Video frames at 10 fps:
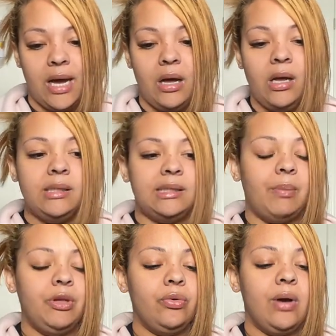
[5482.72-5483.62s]
Yeah,
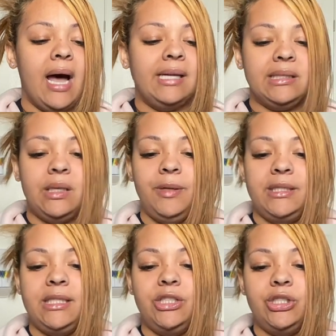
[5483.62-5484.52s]
some of you guys could
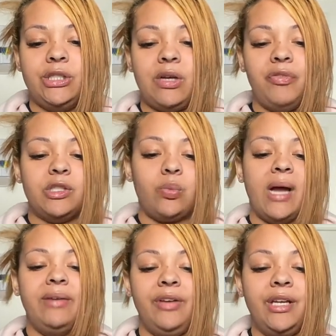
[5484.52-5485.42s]
be teaching yourself,
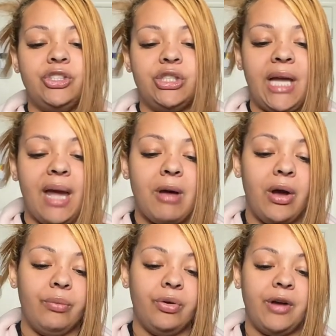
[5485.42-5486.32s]
because wife energy
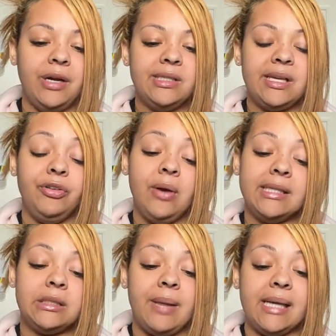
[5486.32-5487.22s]
came out in reverse. If you
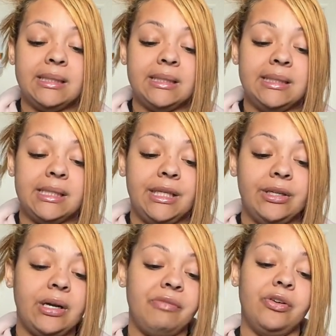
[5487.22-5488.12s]
guys are masculines in
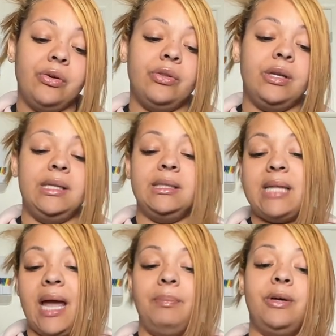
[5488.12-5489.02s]
here, I feel the
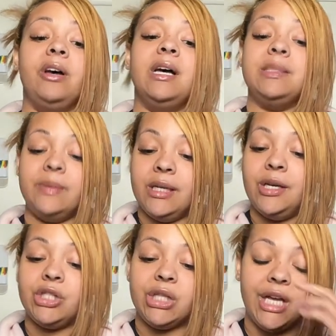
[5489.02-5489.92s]
need to say put
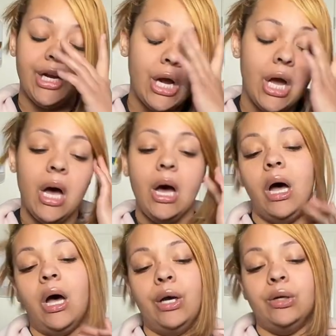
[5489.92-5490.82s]
husband energy there,
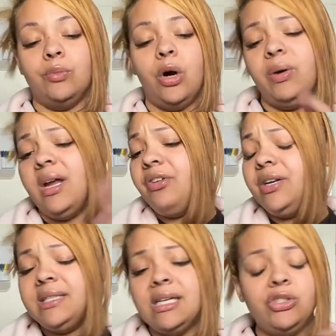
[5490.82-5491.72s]
or
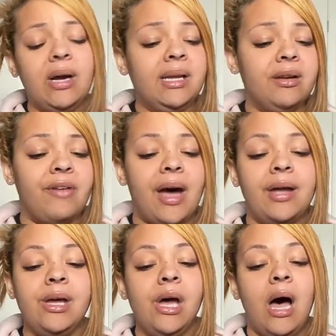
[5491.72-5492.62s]
whatever it is that you
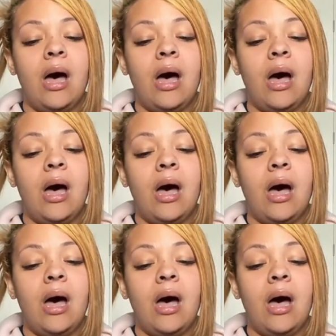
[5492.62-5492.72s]
identify.